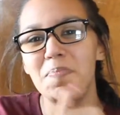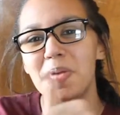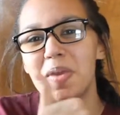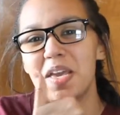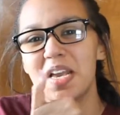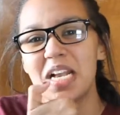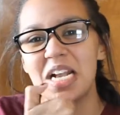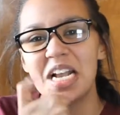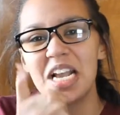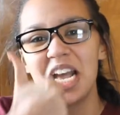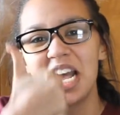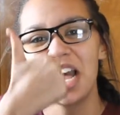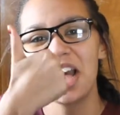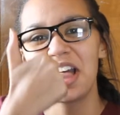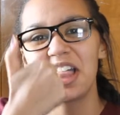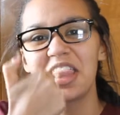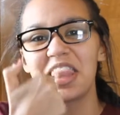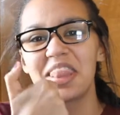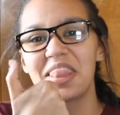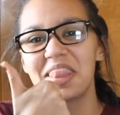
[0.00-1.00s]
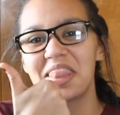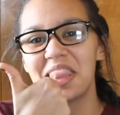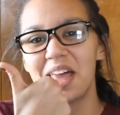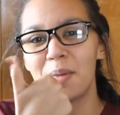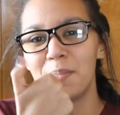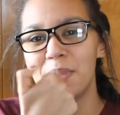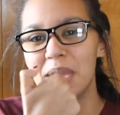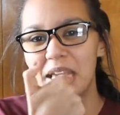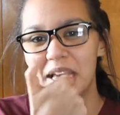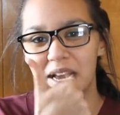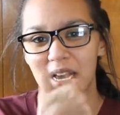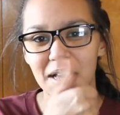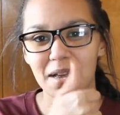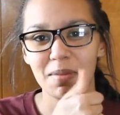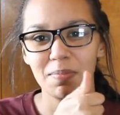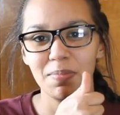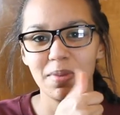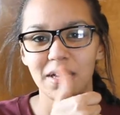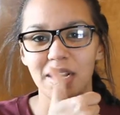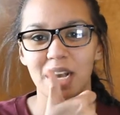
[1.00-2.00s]
big thumbing,
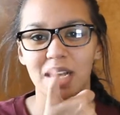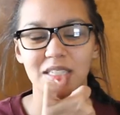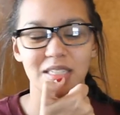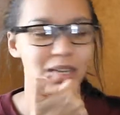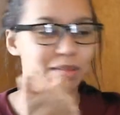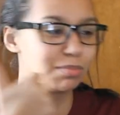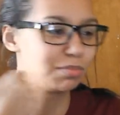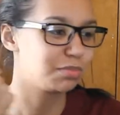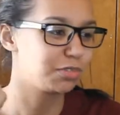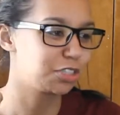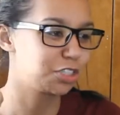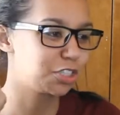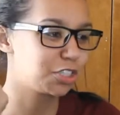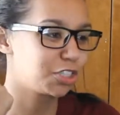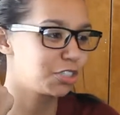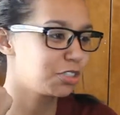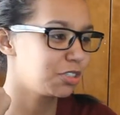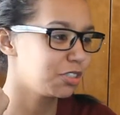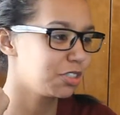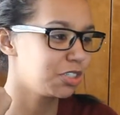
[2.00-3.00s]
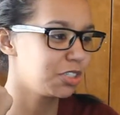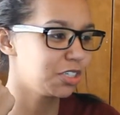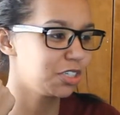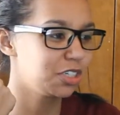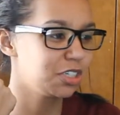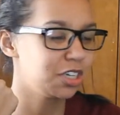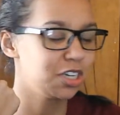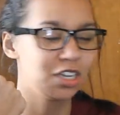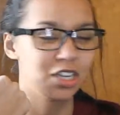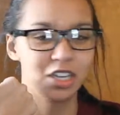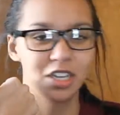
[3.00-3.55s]
because I'm sure